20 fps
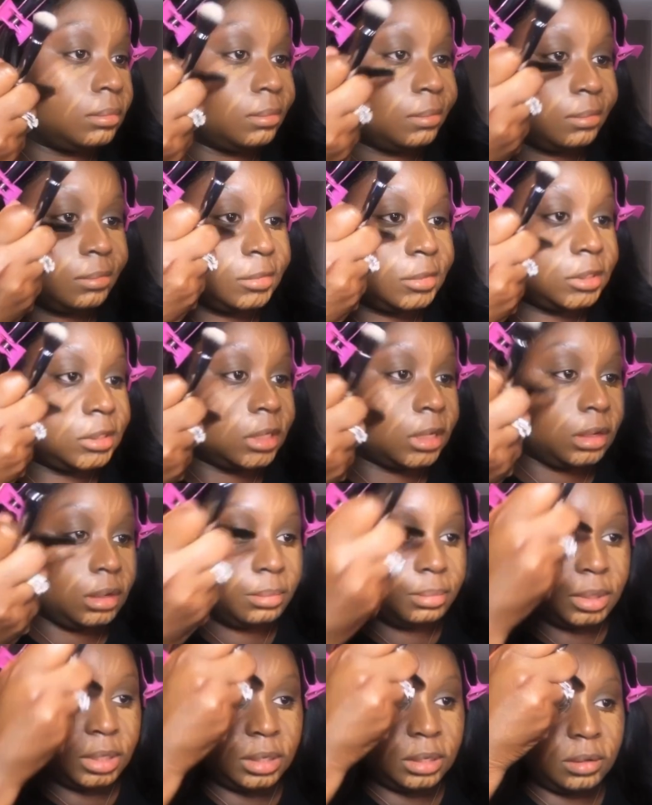just kind of put
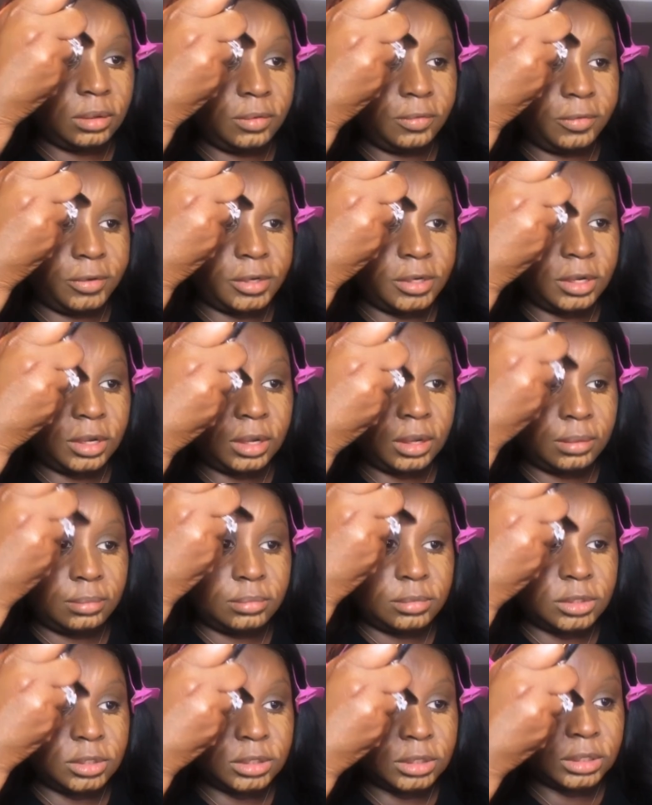it over top,
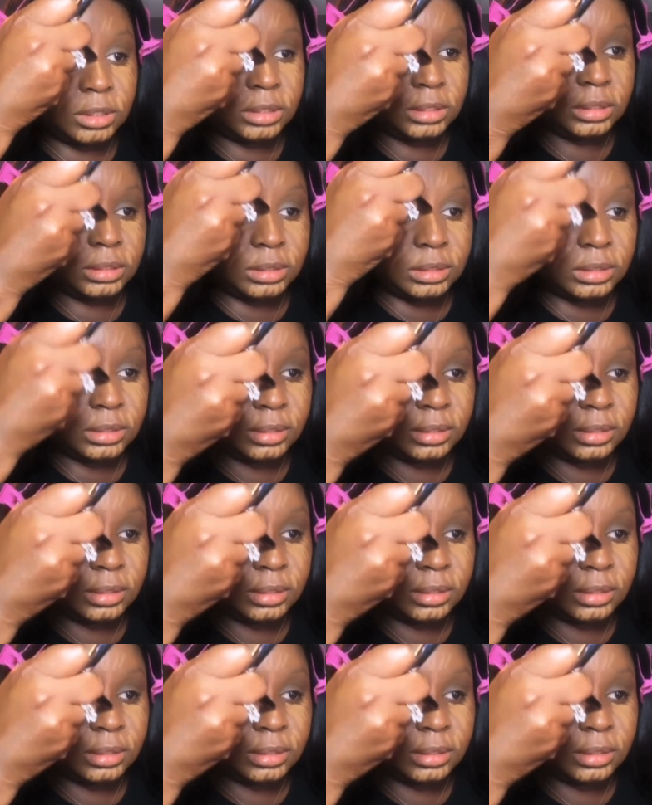just because